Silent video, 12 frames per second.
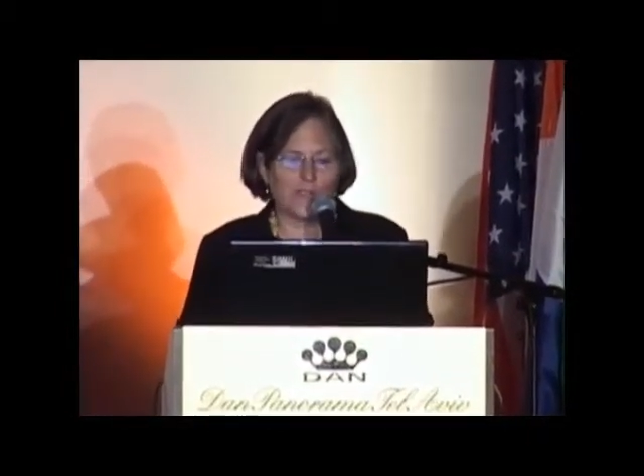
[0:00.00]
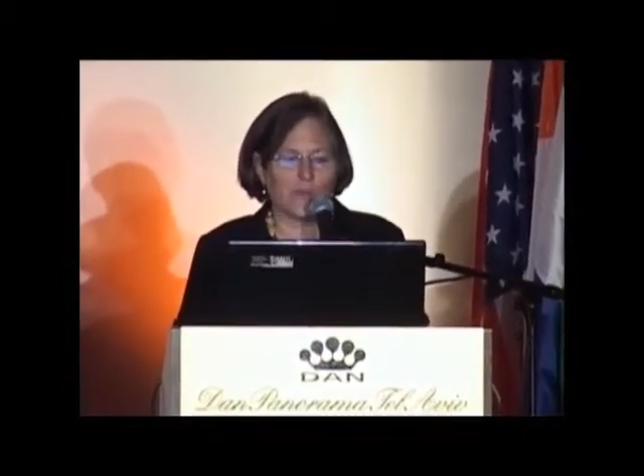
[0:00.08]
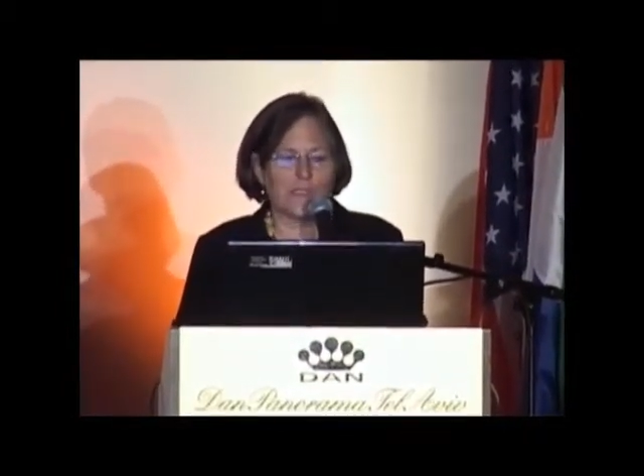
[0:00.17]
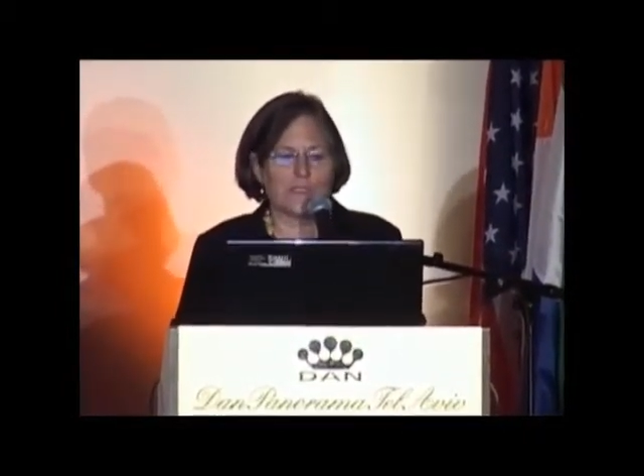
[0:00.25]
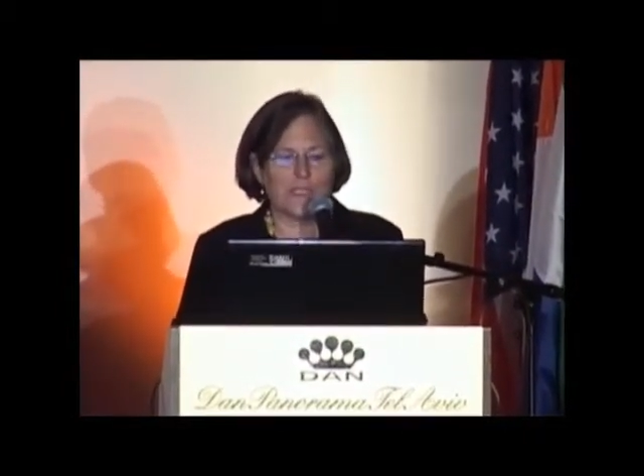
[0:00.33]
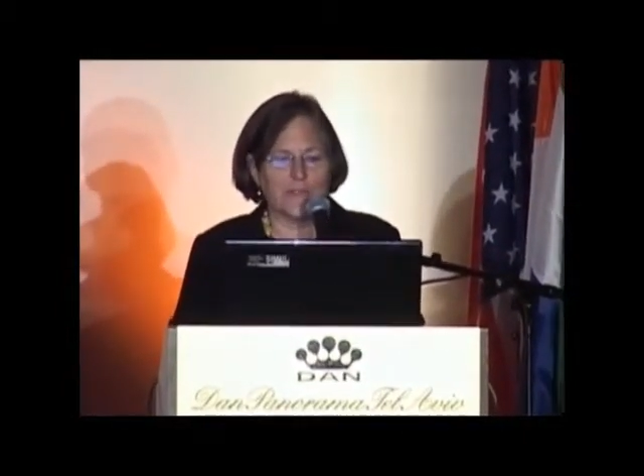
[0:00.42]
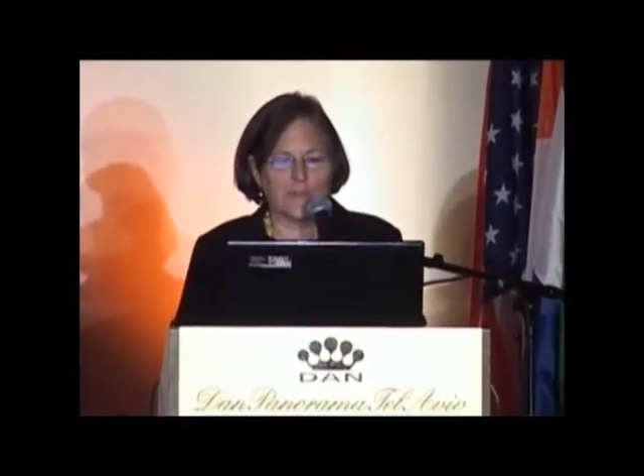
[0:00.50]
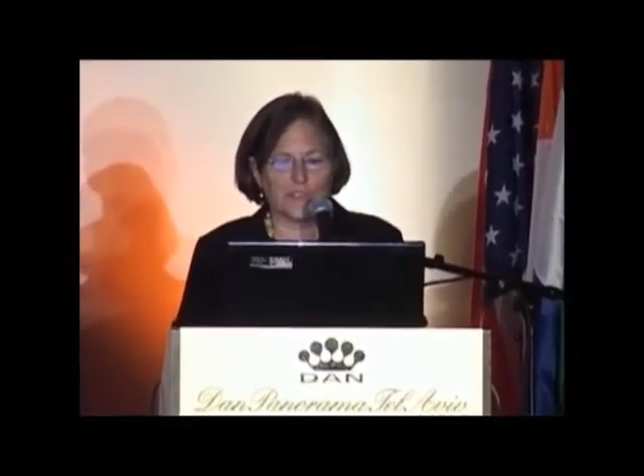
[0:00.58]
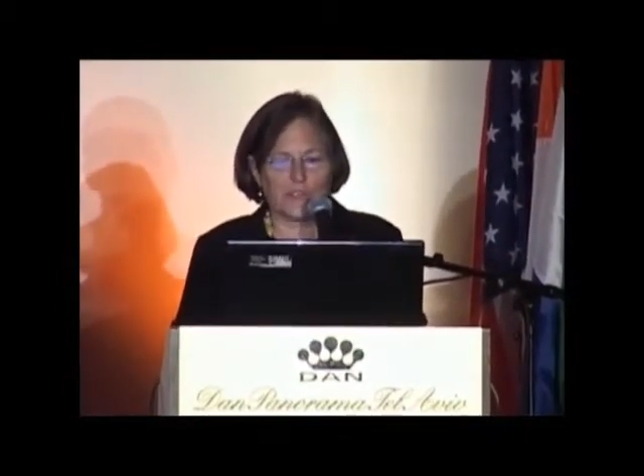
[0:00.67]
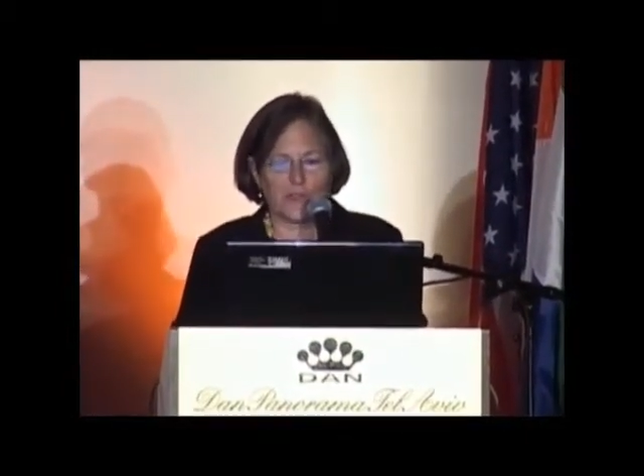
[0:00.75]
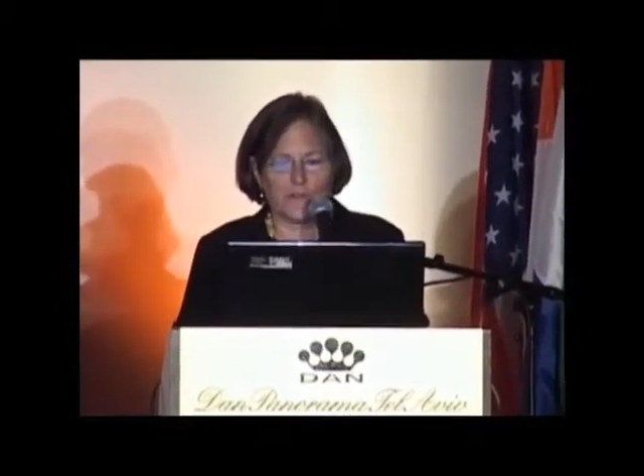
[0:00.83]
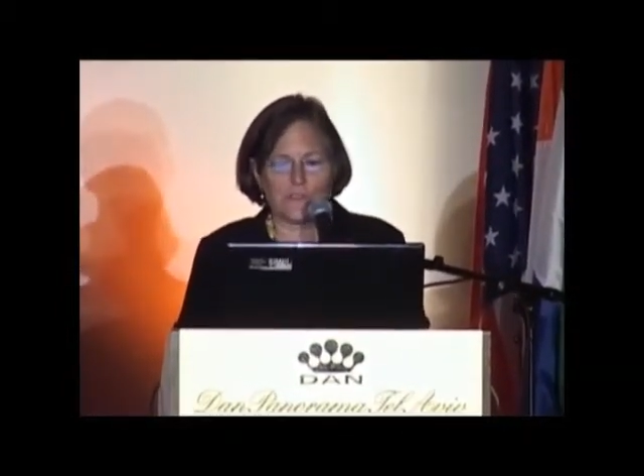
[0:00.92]
to receive the
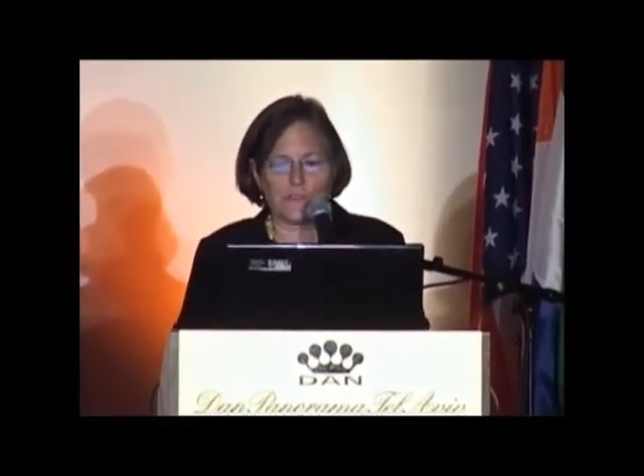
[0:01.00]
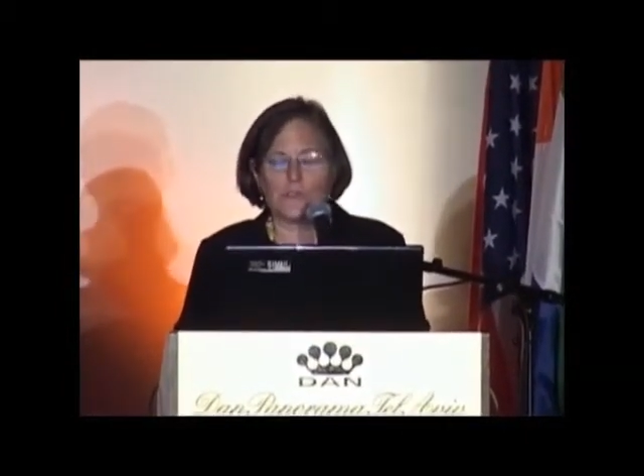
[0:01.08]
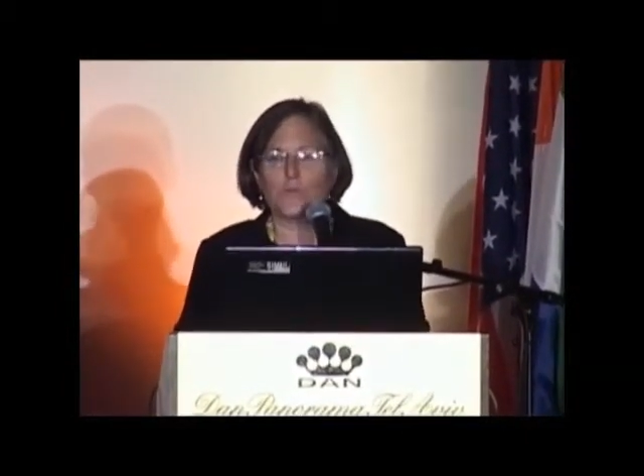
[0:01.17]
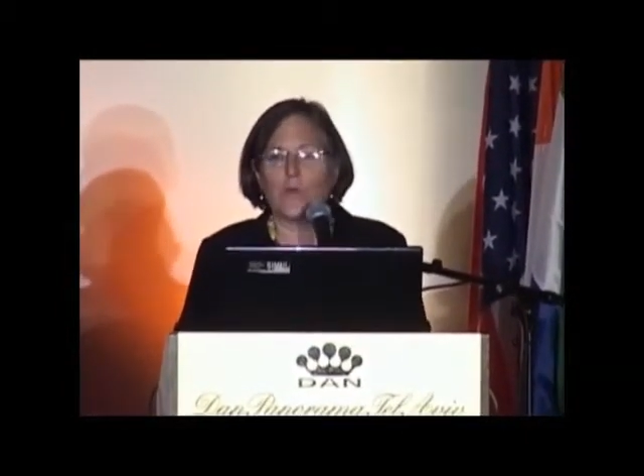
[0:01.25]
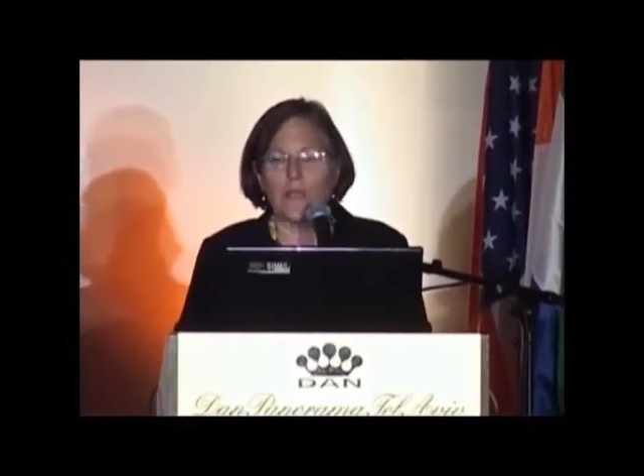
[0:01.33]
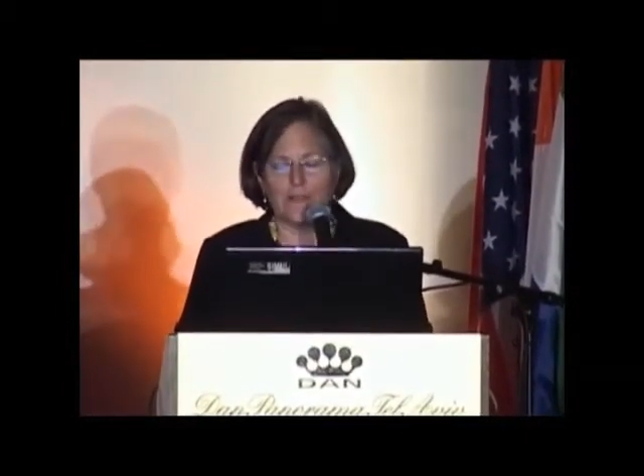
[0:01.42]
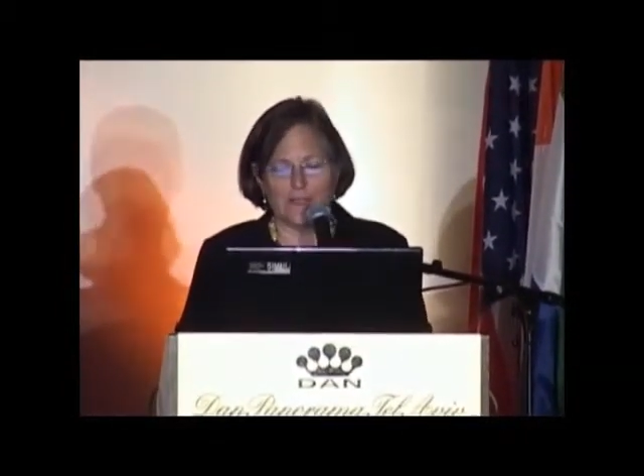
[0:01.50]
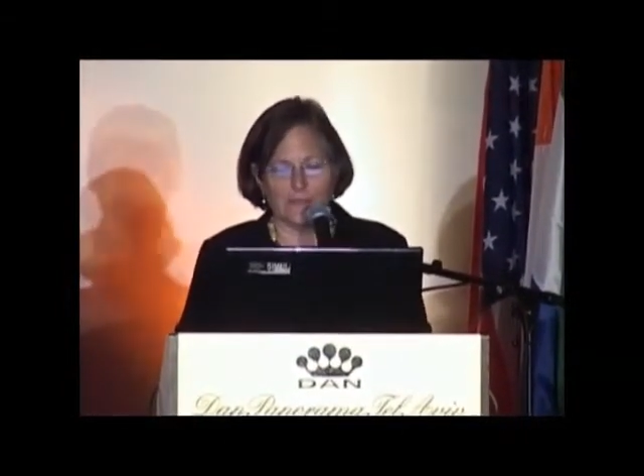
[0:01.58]
services where they